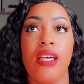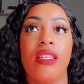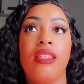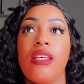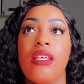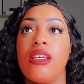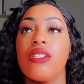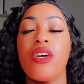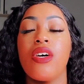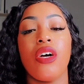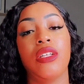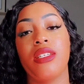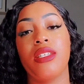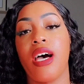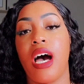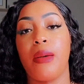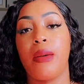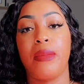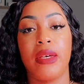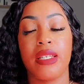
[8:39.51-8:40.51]
These aren't
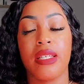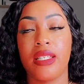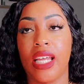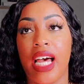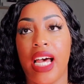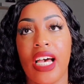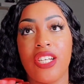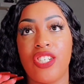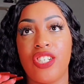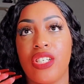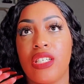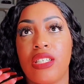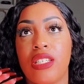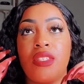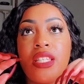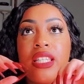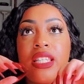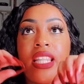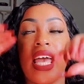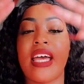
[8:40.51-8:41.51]
topics that I
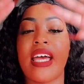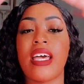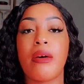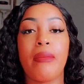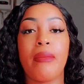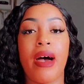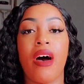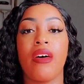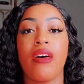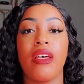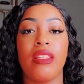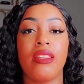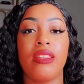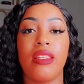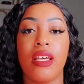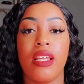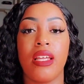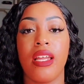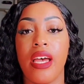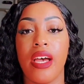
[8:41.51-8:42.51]
just think about in
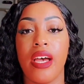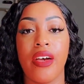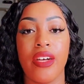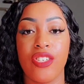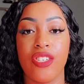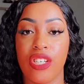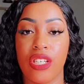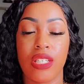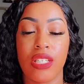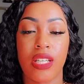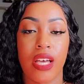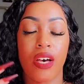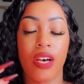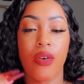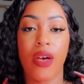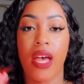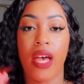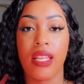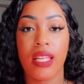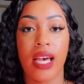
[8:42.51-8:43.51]
thin air and just say,
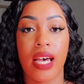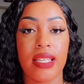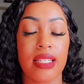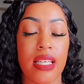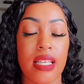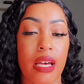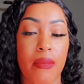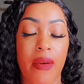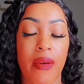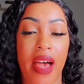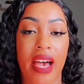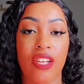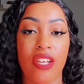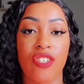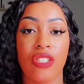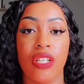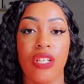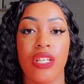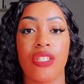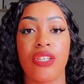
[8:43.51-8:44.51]
okay, lights, camera,
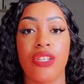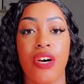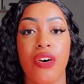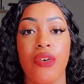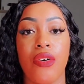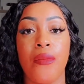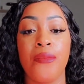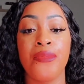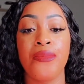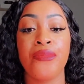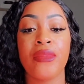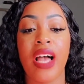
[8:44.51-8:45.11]
action, let's go.